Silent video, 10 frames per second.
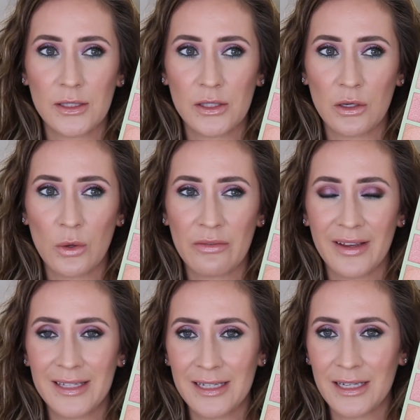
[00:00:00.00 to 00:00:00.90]
So if
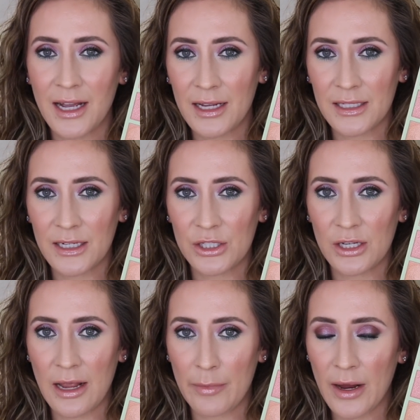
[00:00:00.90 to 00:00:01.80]
I did not touch
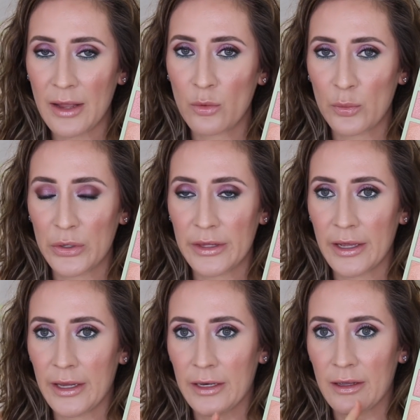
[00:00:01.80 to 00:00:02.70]
it, I probably will put
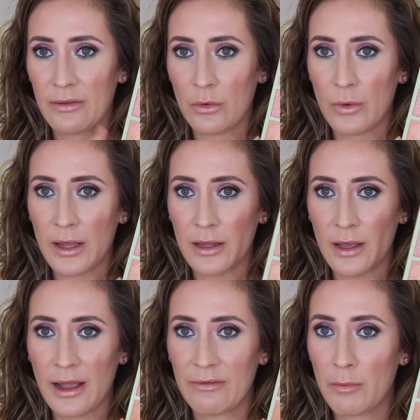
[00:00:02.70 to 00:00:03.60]
that in a giveaway.
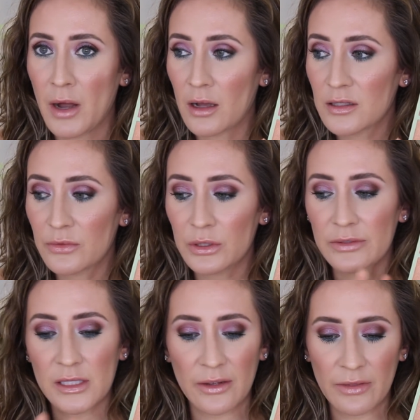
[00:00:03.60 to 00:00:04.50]
I have a box full of
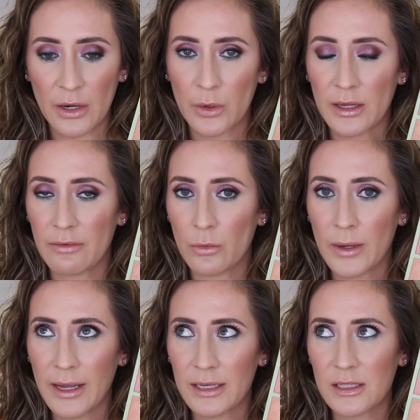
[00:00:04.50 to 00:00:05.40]
stuff that I want to give
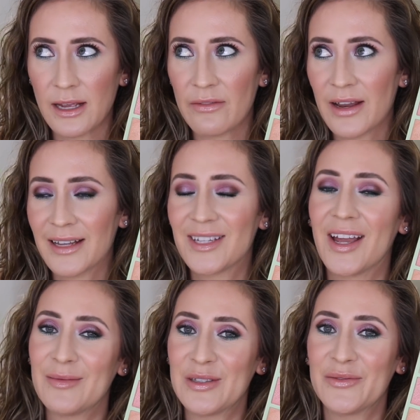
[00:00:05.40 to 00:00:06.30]
away. I just haven't had
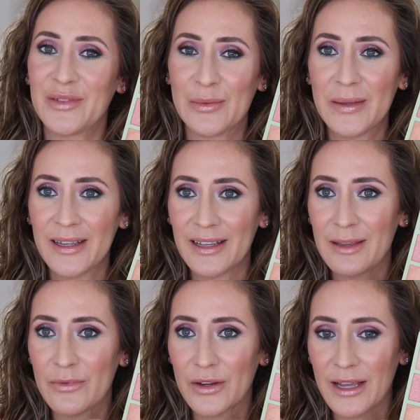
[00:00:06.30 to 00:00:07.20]
time to film it. I
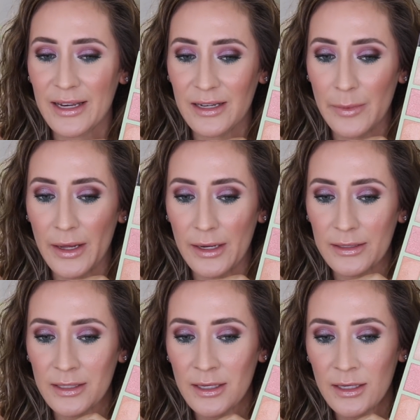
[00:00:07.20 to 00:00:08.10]
keep forgetting about
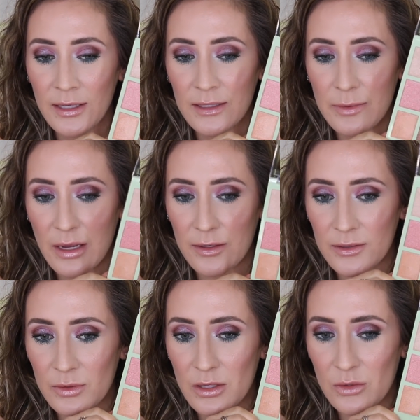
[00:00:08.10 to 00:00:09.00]
it, to be
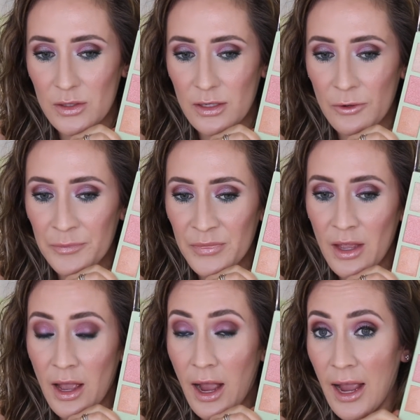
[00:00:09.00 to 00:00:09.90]
honest with you. So
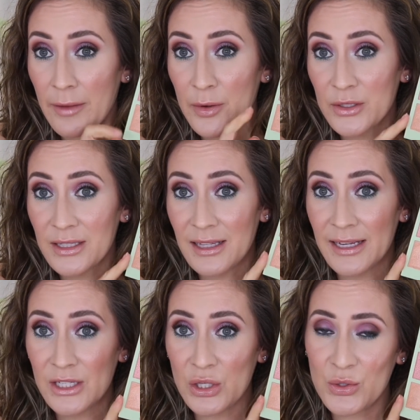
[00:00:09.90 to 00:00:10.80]
I personally
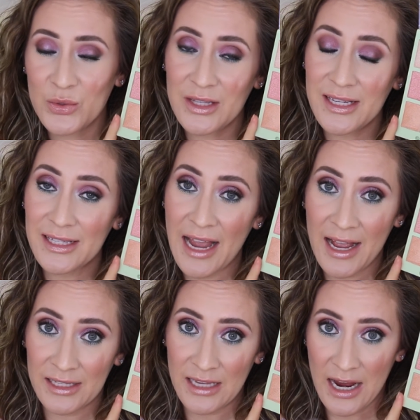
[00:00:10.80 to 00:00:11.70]
like to use these
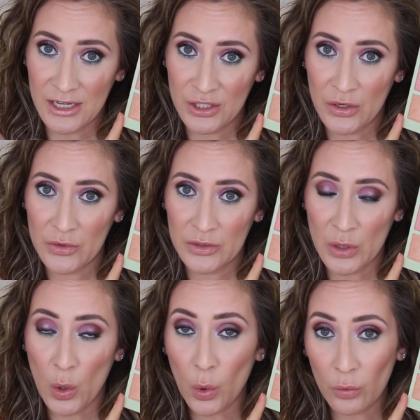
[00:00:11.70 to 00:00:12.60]
as eyeshadows
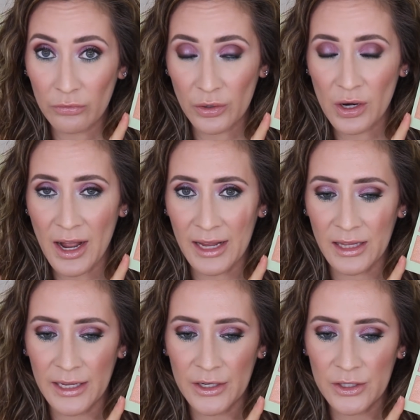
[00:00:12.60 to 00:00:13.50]
over
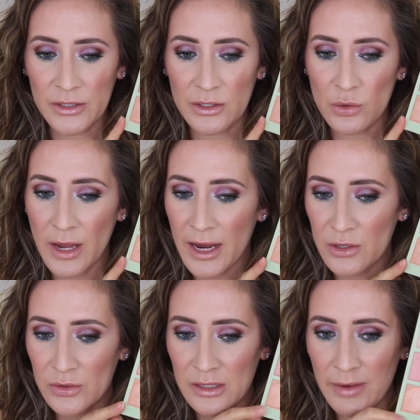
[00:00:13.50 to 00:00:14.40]
highlighters. You can
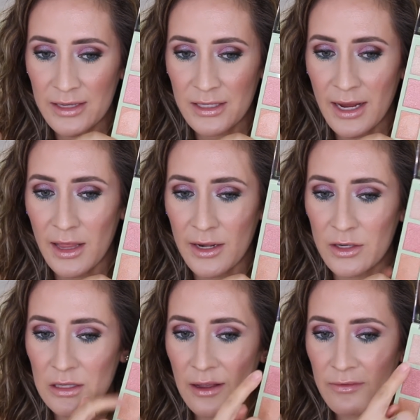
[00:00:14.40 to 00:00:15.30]
use them as
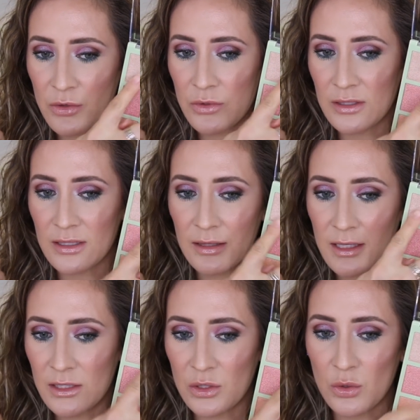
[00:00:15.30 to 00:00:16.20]
highlighters. I've used
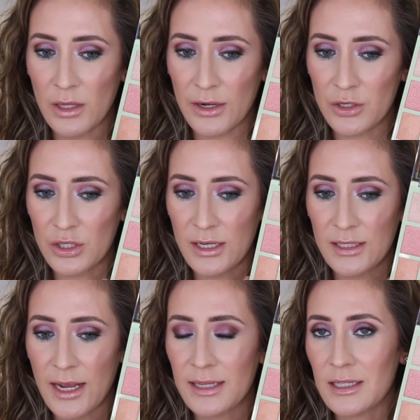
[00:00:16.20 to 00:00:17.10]
these two lighter
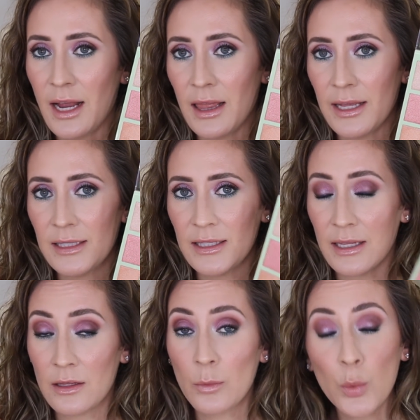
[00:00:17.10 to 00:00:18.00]
shades as highlights
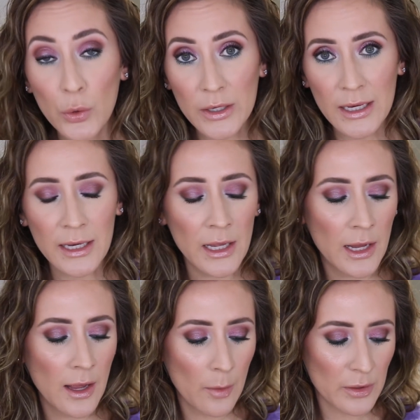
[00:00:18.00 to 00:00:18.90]
and they're pretty,
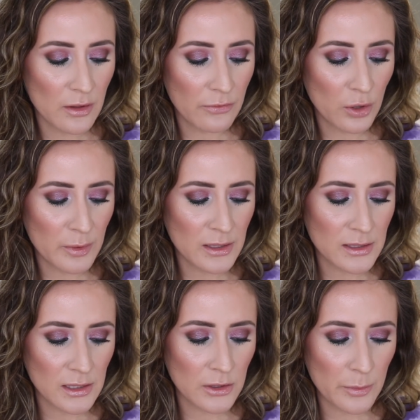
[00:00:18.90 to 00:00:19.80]
but the formula is
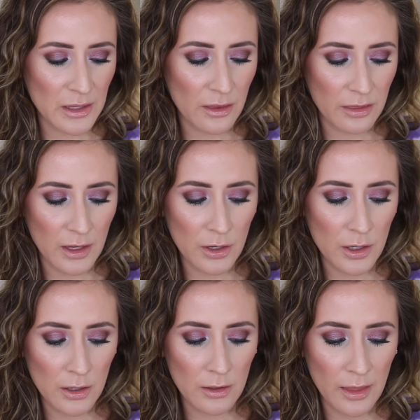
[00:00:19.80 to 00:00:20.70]
a little bit
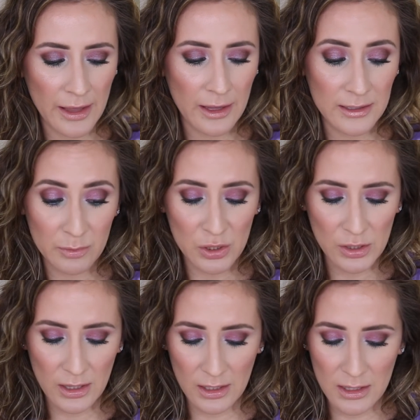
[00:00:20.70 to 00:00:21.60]
thicker, like
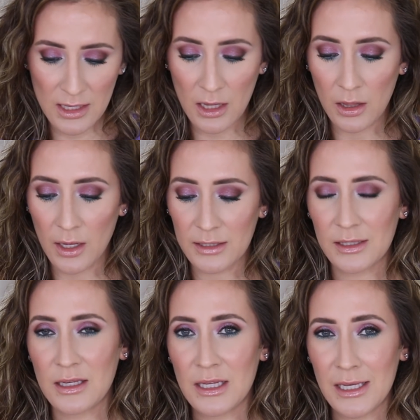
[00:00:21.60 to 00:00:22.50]
especially than the
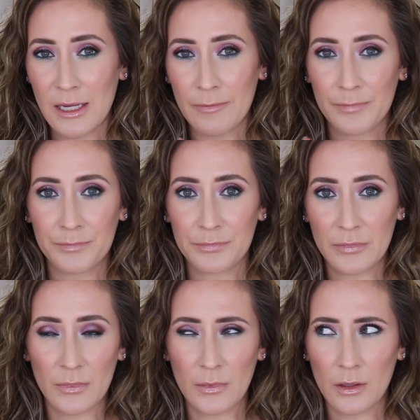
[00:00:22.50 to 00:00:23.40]
glossy
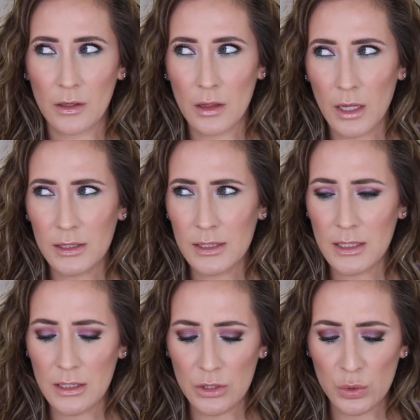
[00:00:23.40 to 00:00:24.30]

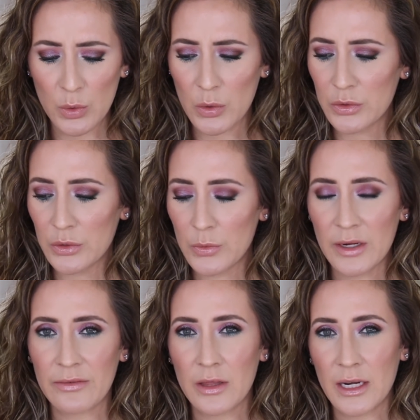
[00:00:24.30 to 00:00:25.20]
glossy duos or
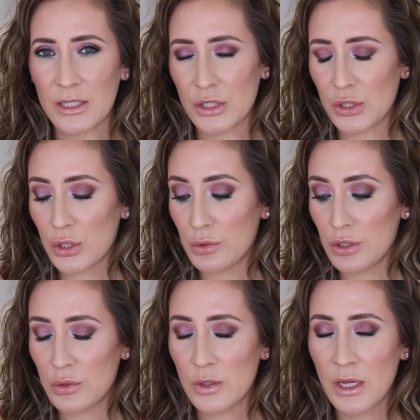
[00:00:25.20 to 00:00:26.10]
whatever that I just showed
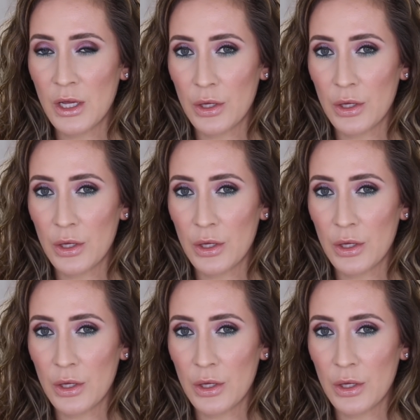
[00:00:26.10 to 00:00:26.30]
you.